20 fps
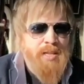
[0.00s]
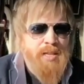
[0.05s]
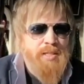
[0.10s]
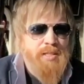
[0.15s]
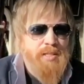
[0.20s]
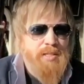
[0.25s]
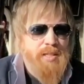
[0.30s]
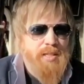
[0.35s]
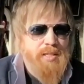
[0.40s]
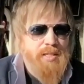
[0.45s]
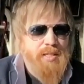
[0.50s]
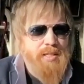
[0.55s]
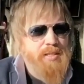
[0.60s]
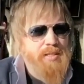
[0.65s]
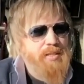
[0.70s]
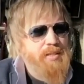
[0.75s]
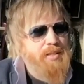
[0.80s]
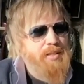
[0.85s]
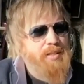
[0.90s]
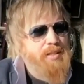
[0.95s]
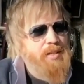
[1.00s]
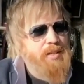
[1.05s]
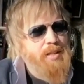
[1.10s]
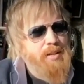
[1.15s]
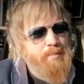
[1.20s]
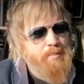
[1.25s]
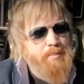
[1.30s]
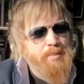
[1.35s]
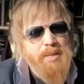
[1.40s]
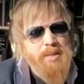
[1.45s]
just as its
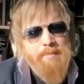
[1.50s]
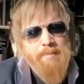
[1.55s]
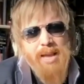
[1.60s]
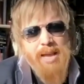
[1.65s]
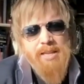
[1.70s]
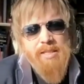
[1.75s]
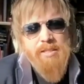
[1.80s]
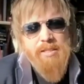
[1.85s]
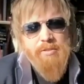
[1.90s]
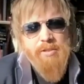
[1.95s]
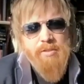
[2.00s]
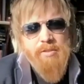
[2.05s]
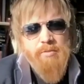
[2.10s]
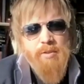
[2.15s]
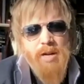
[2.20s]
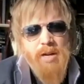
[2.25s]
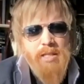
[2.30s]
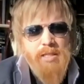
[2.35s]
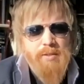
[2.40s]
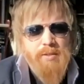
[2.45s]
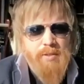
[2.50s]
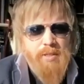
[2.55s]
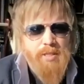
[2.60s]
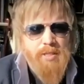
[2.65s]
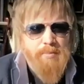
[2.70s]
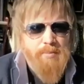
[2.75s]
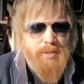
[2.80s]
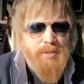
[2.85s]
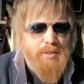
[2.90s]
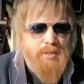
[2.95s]
matter is relatively
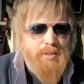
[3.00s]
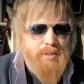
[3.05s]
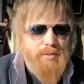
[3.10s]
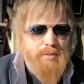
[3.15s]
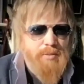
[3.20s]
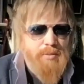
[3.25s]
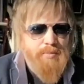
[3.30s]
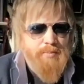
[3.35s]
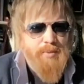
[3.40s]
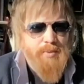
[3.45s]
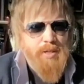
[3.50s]
simple to